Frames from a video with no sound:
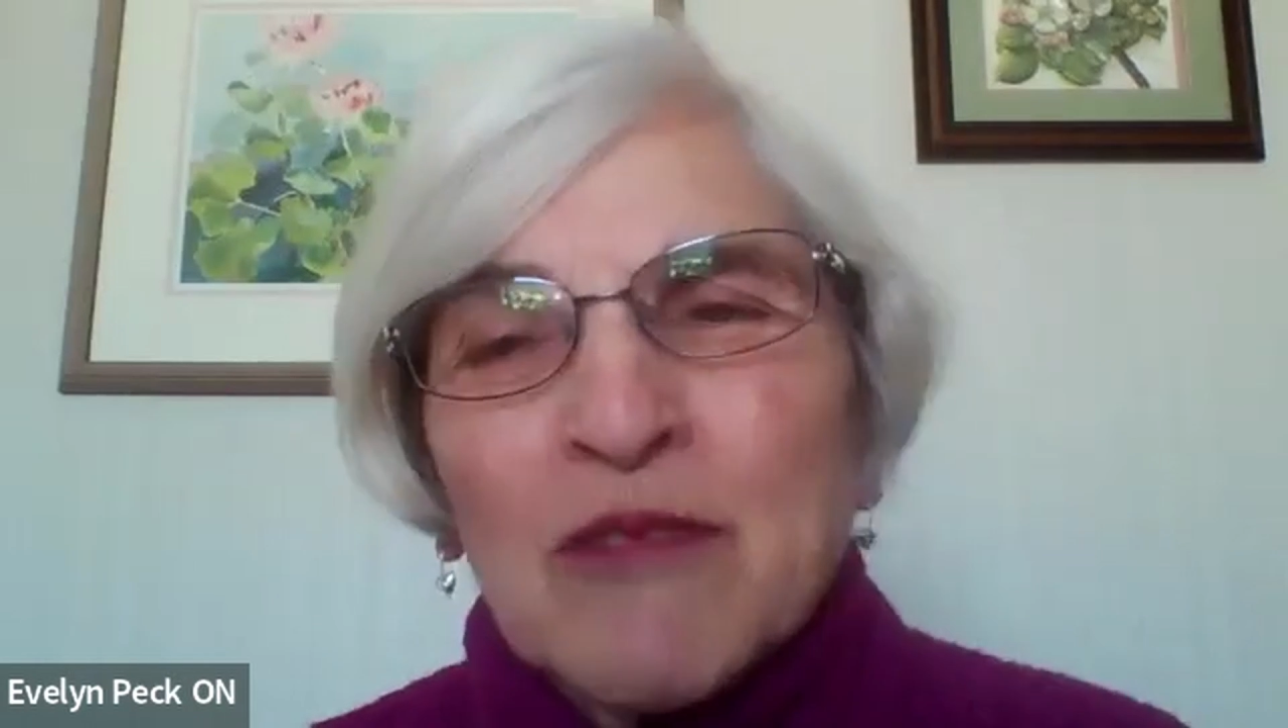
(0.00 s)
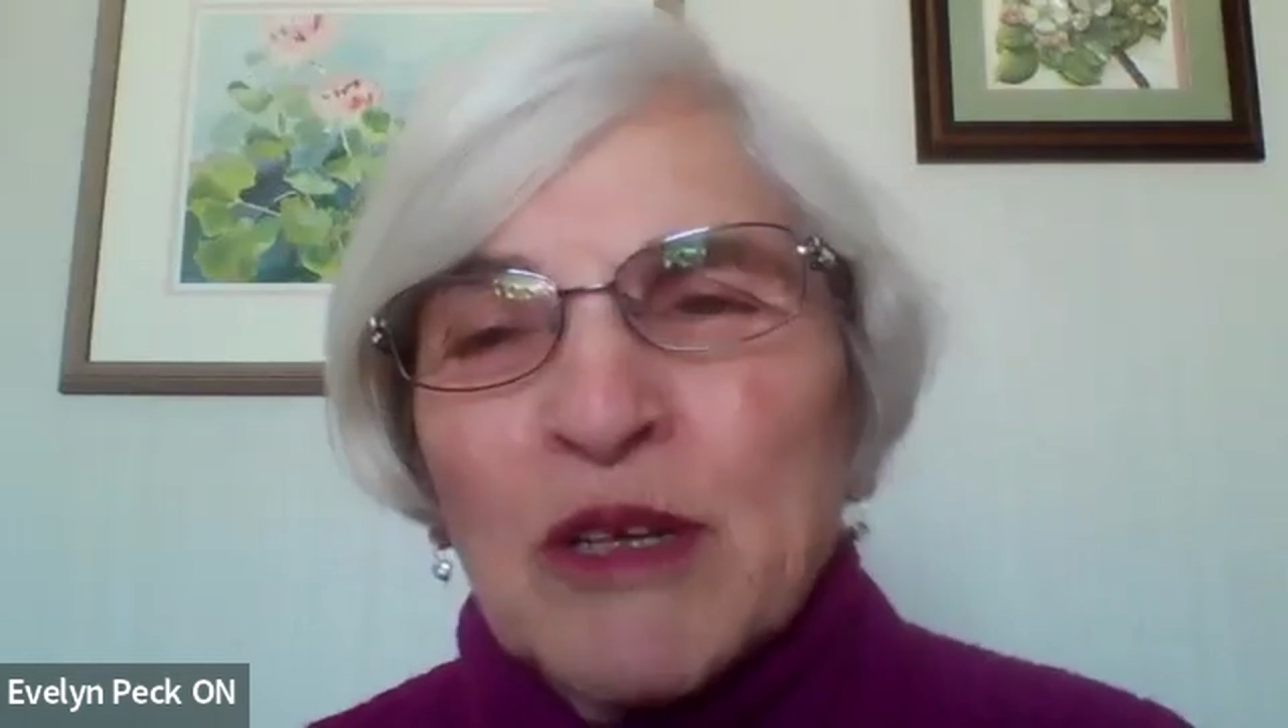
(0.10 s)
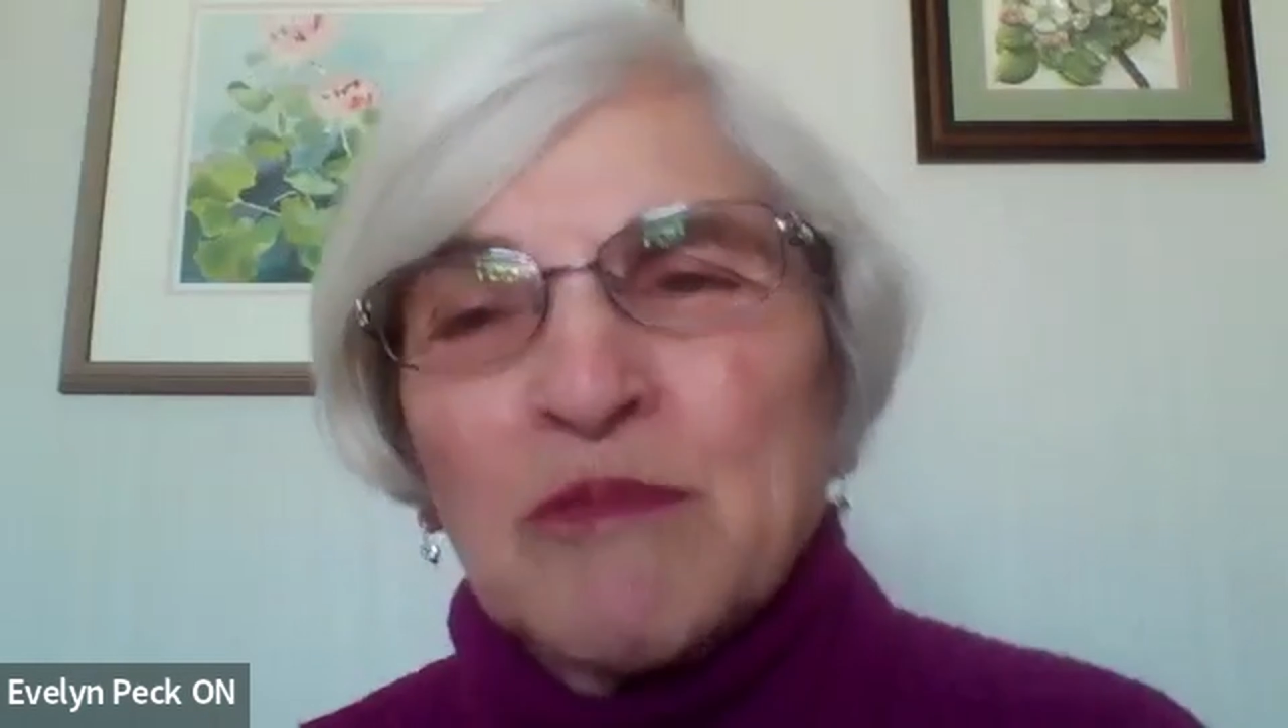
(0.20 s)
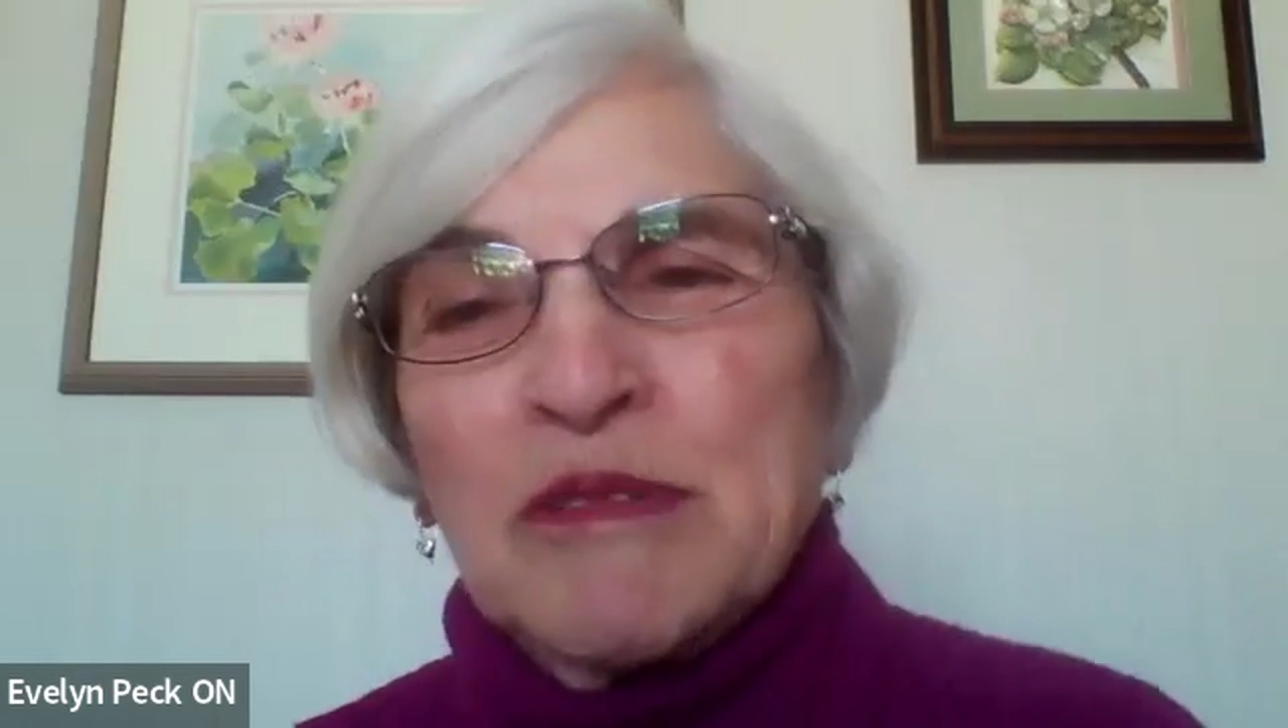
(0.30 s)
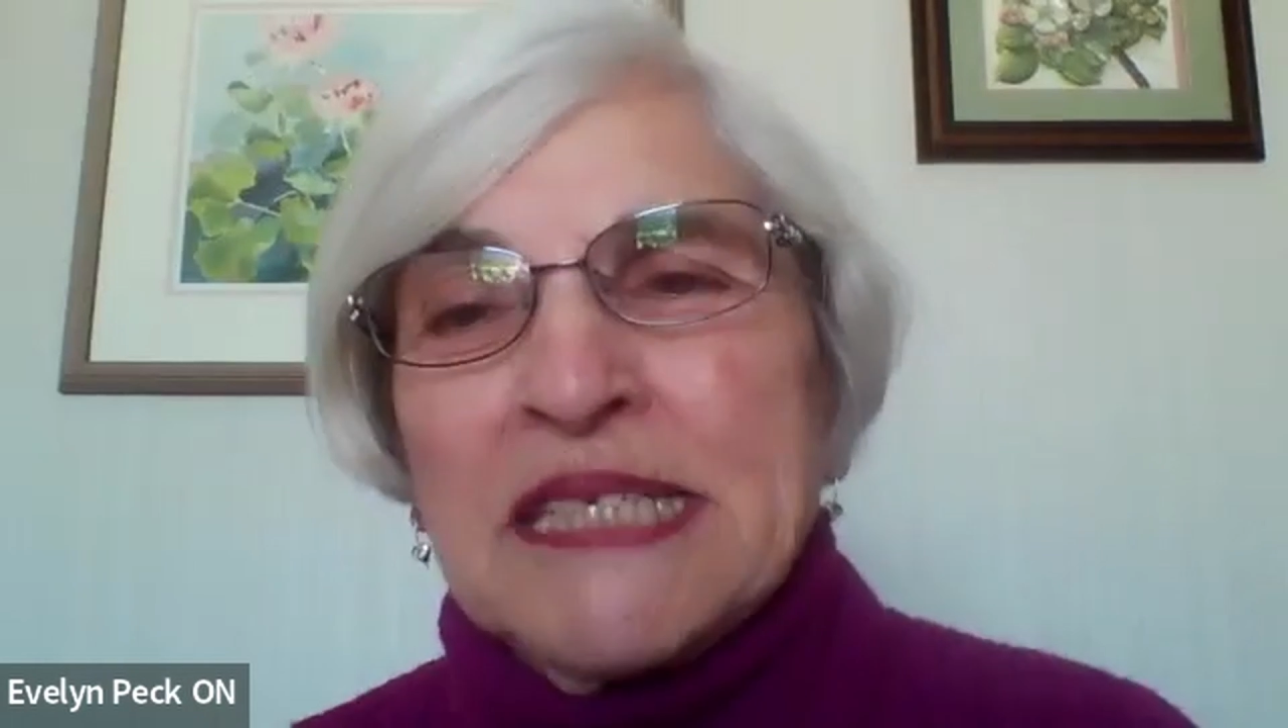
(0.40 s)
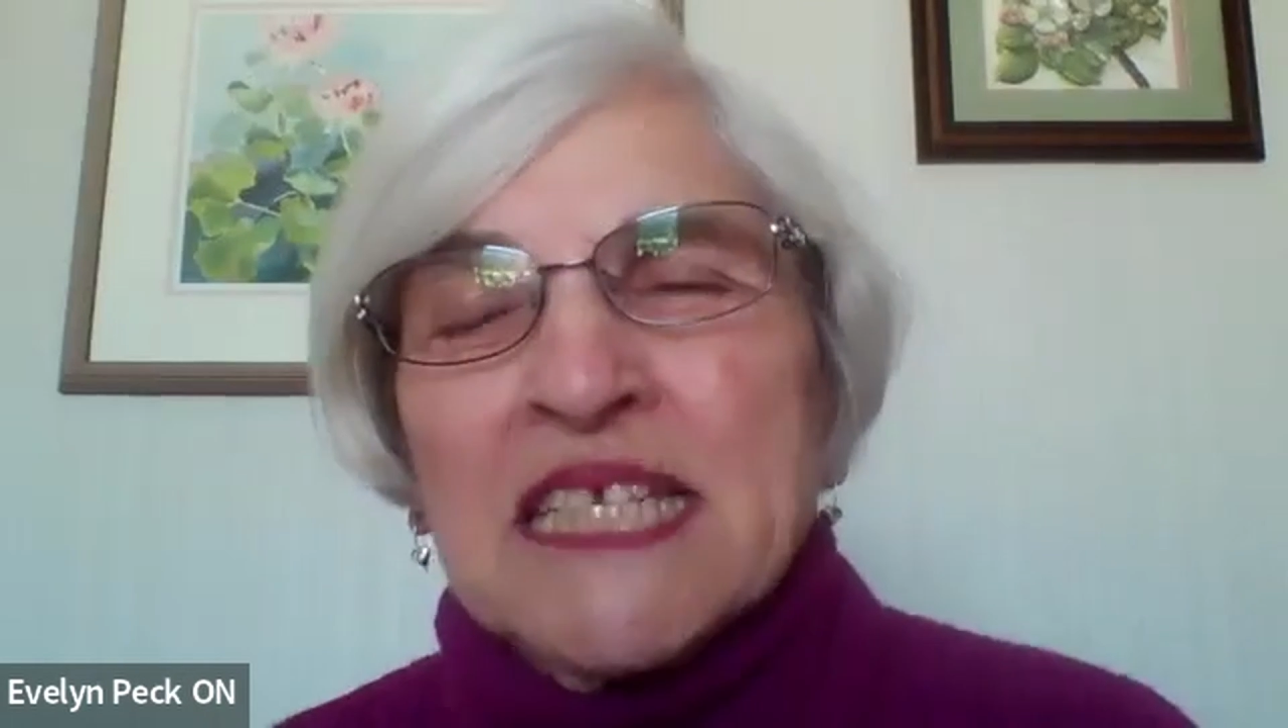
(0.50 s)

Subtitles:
Women's